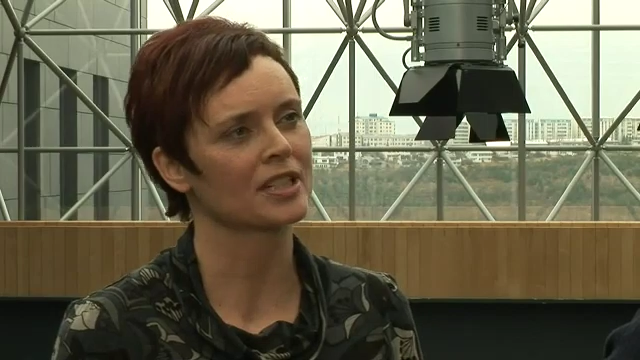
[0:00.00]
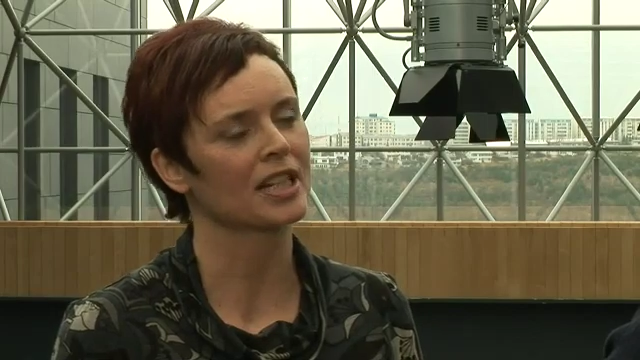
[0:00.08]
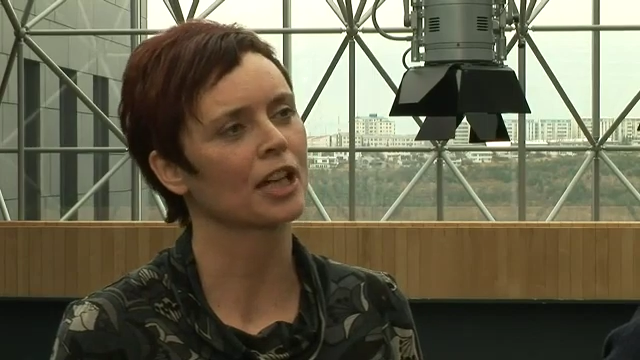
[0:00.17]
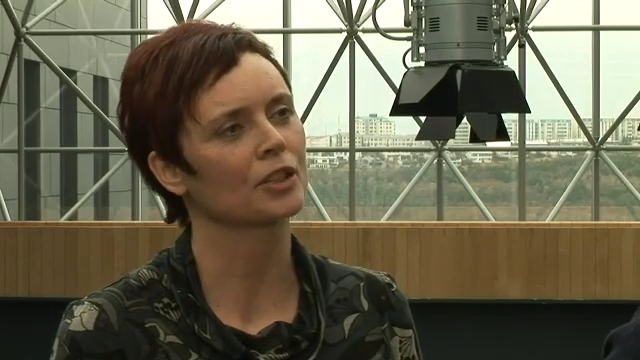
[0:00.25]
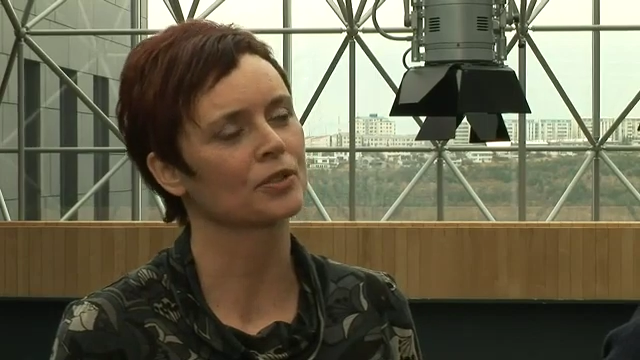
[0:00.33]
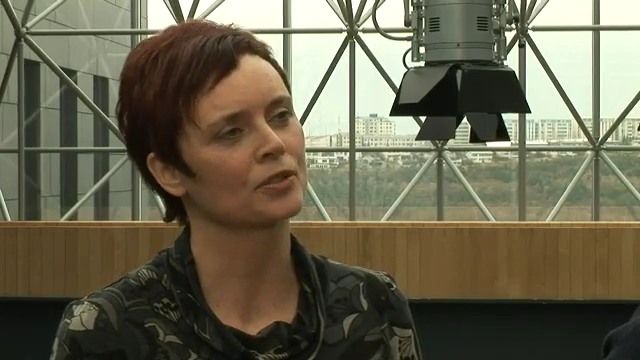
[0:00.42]
is
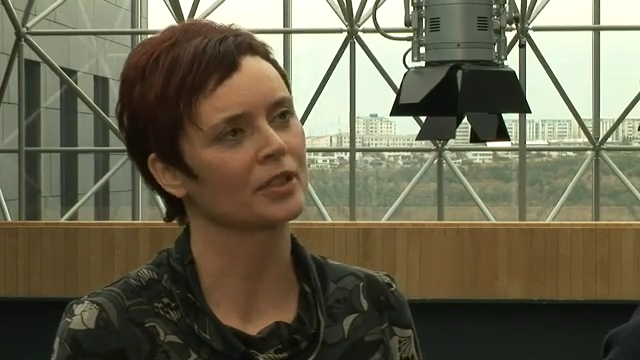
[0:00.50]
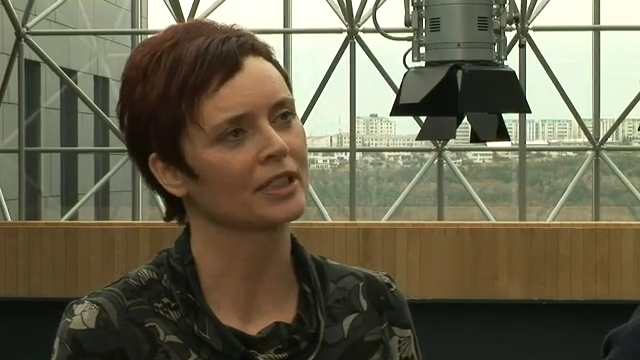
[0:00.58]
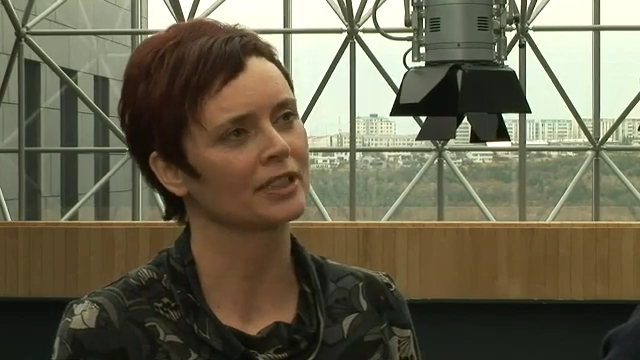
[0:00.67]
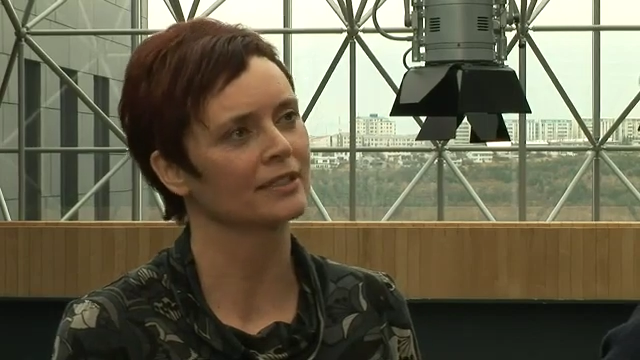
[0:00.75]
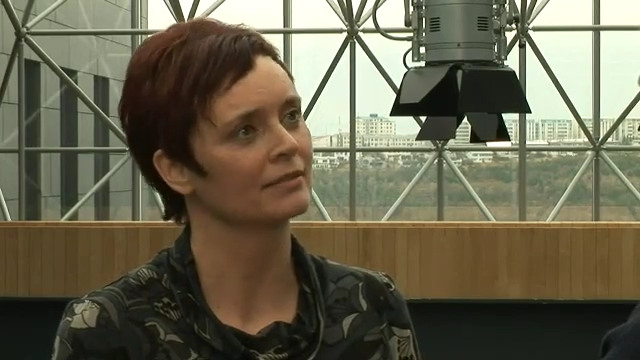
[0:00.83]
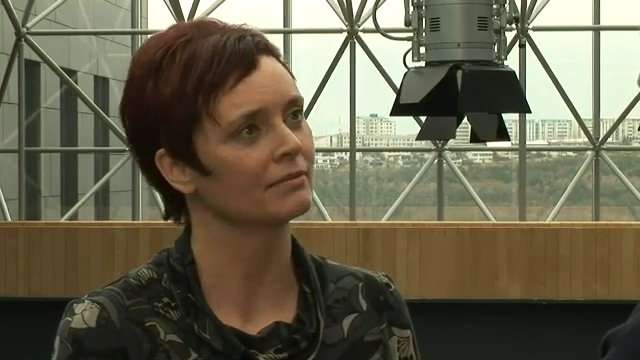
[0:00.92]

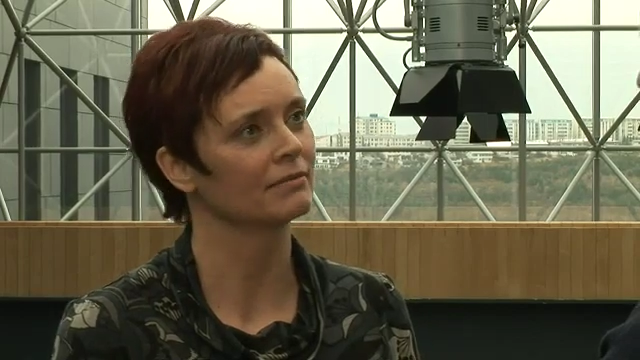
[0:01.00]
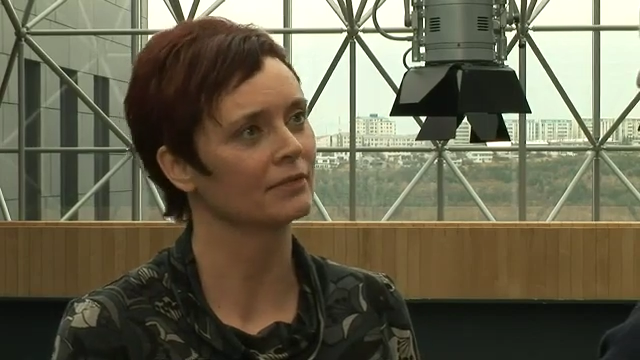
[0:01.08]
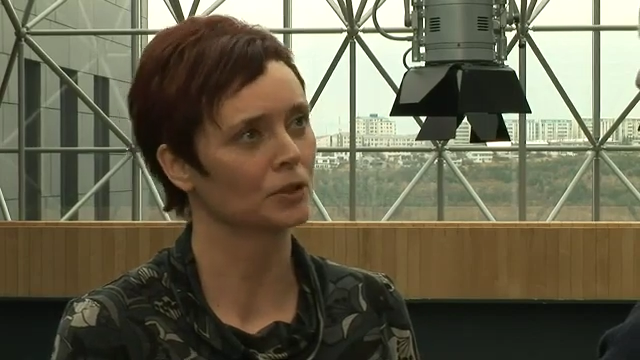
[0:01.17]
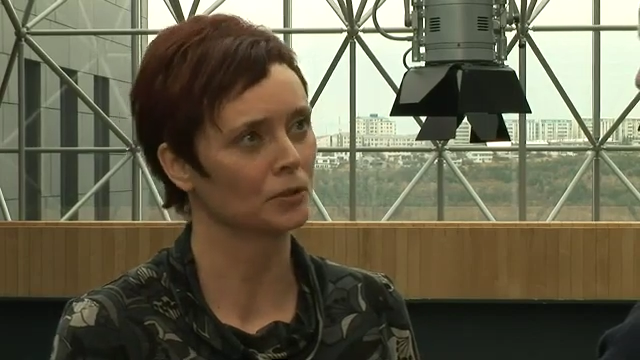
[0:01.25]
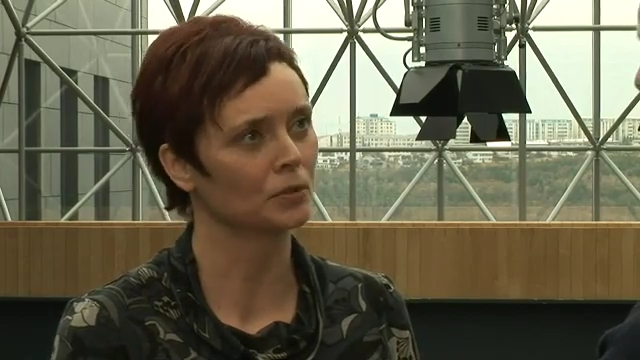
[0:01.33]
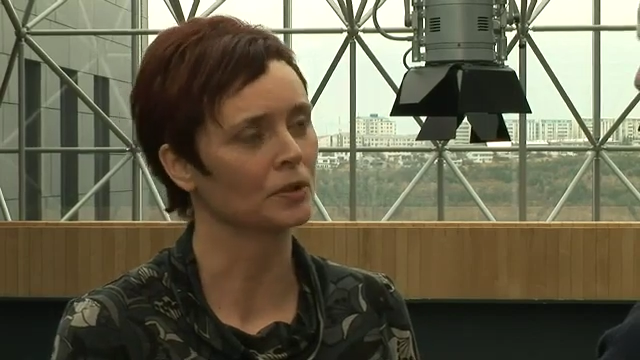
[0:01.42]
actually
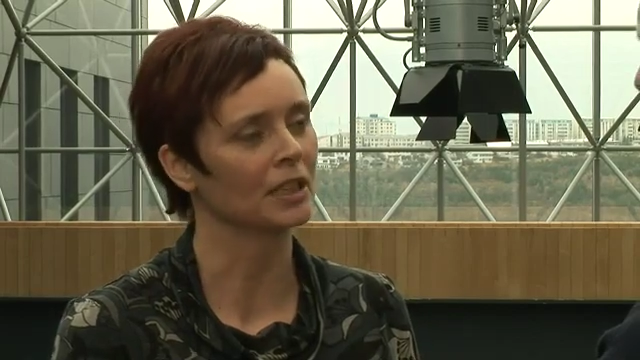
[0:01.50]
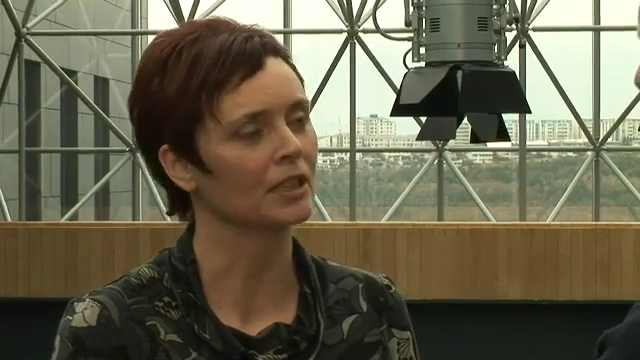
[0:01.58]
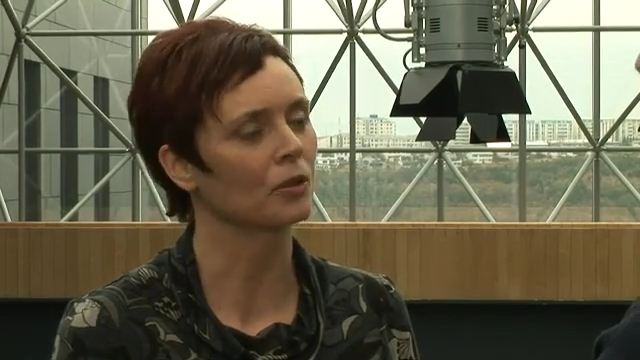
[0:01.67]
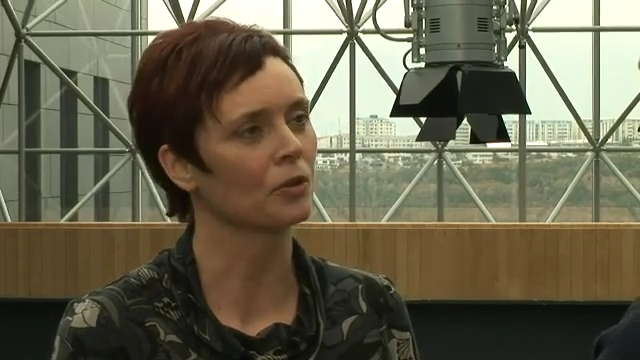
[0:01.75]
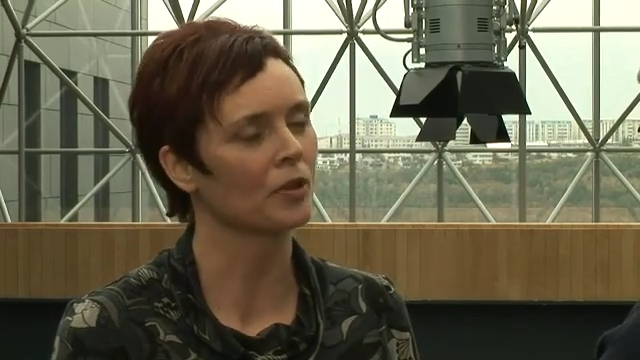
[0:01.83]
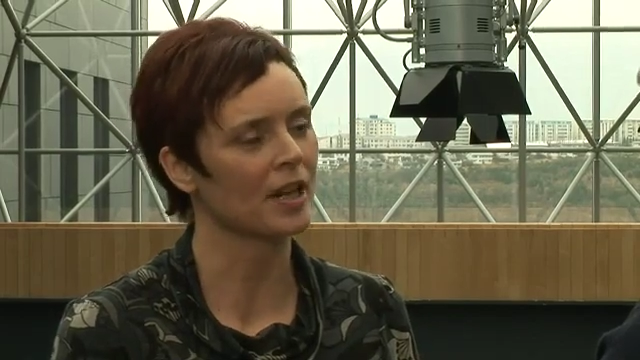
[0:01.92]
doing
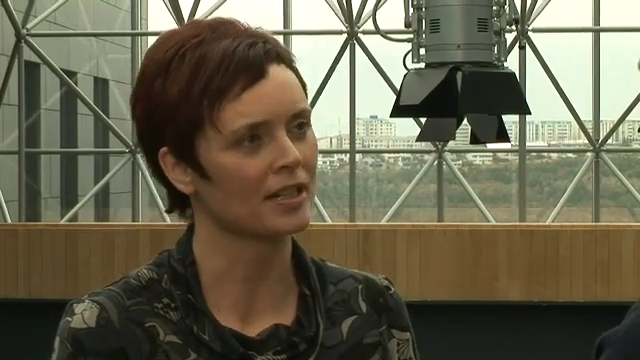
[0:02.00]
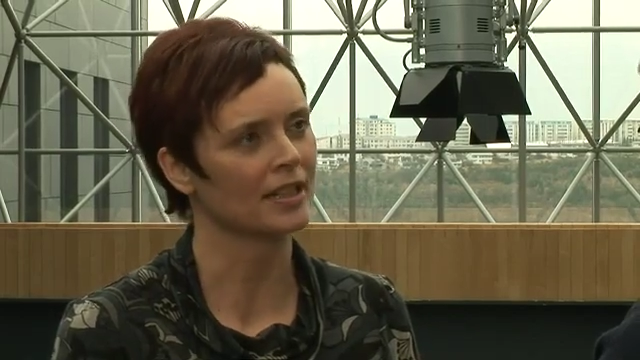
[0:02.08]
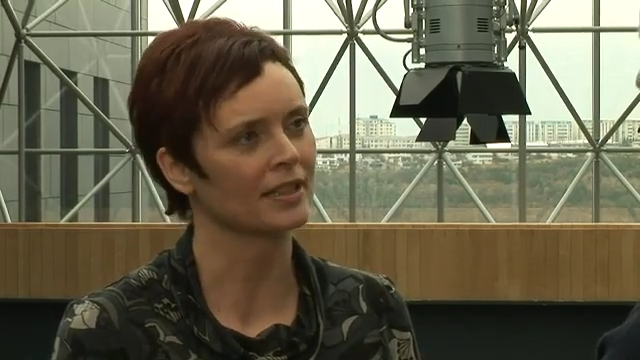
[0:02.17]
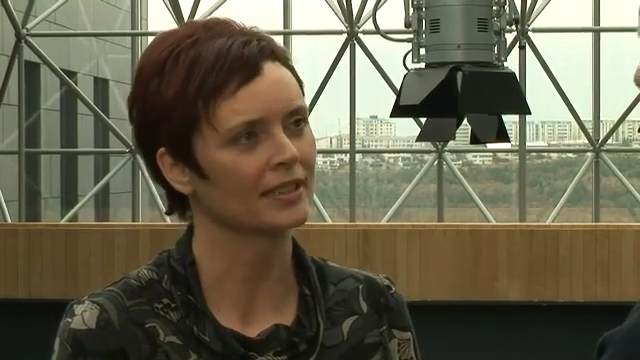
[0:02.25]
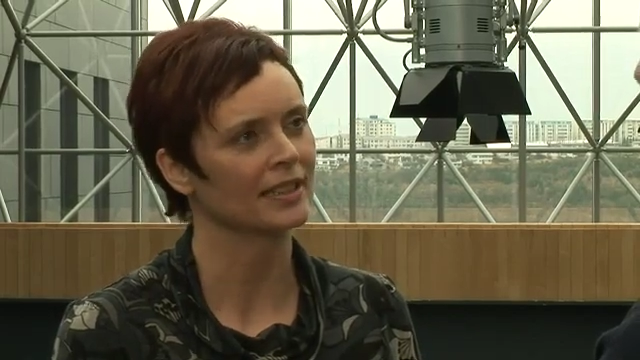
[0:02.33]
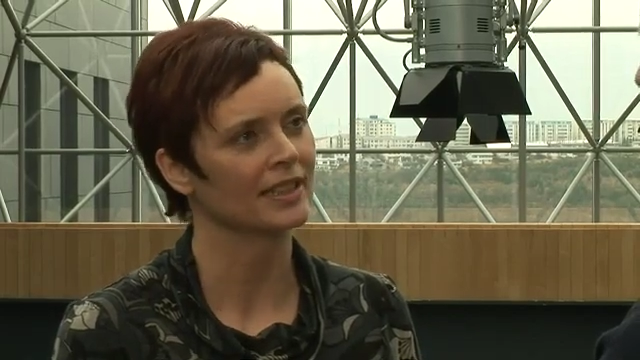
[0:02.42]

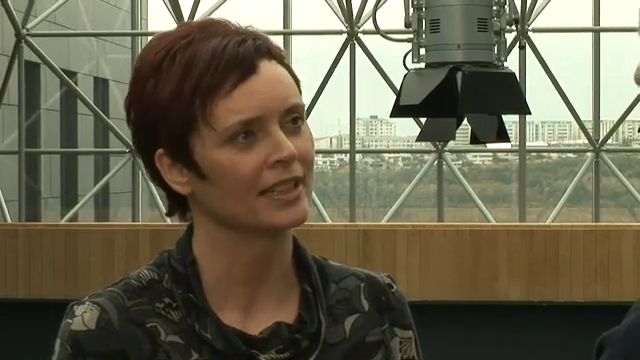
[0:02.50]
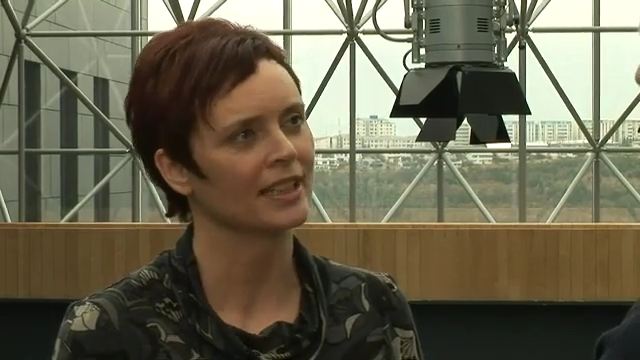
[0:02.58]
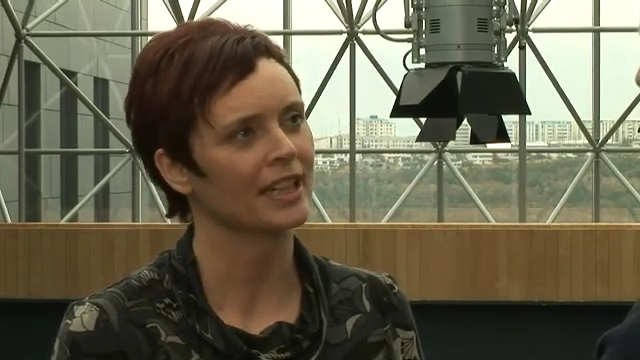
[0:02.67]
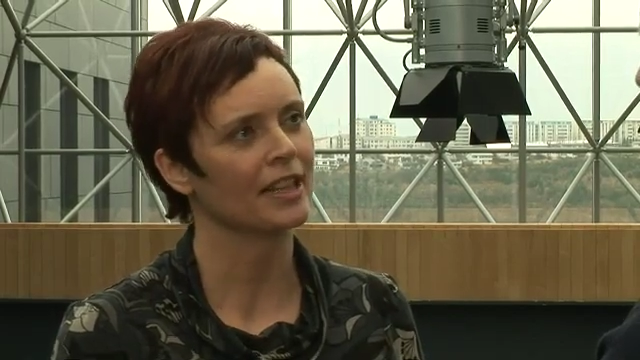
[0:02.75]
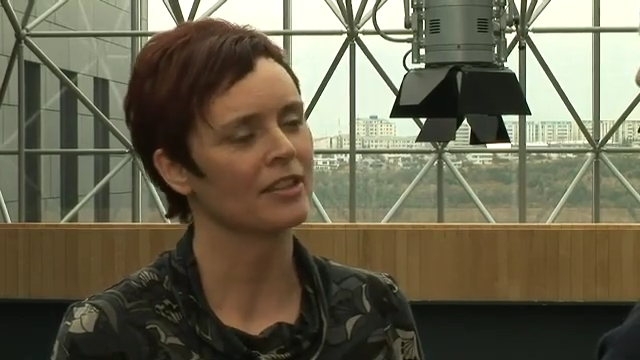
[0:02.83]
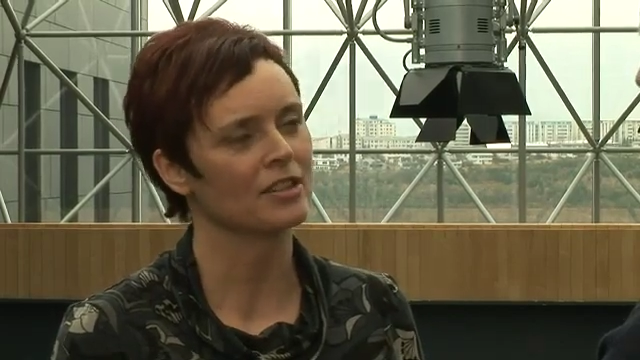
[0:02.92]
already
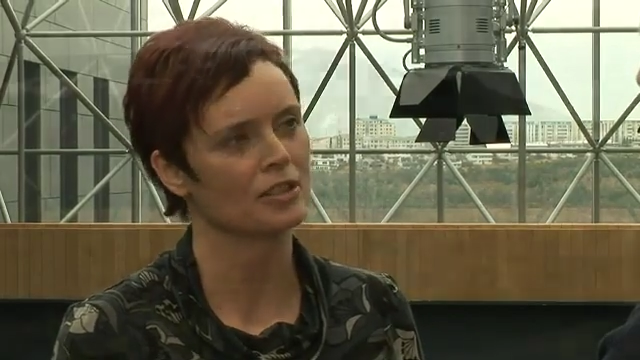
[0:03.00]
in the